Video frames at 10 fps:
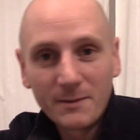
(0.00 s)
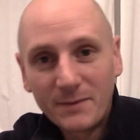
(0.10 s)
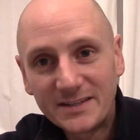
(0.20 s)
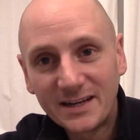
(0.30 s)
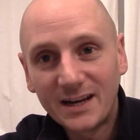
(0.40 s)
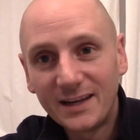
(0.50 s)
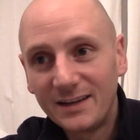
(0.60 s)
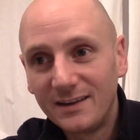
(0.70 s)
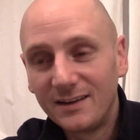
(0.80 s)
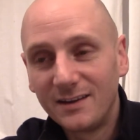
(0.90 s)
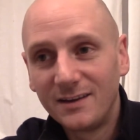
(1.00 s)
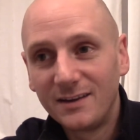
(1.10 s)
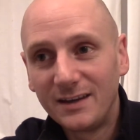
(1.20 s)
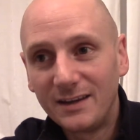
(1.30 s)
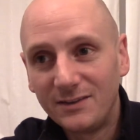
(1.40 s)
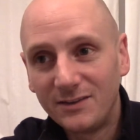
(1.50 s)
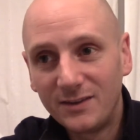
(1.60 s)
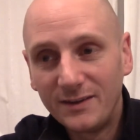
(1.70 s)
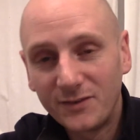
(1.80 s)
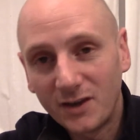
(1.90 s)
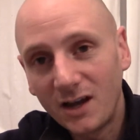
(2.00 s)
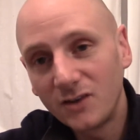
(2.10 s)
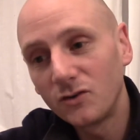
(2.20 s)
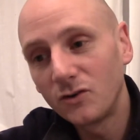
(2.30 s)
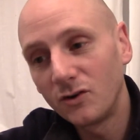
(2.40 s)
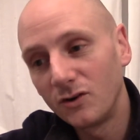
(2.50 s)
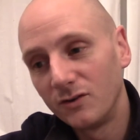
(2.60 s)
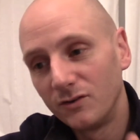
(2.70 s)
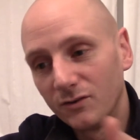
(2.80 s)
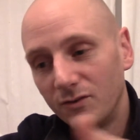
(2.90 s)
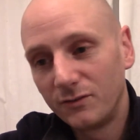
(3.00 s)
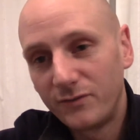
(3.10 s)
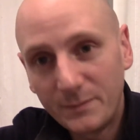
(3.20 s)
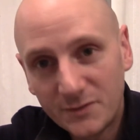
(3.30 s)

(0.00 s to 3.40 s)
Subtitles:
Basically, if the car door flips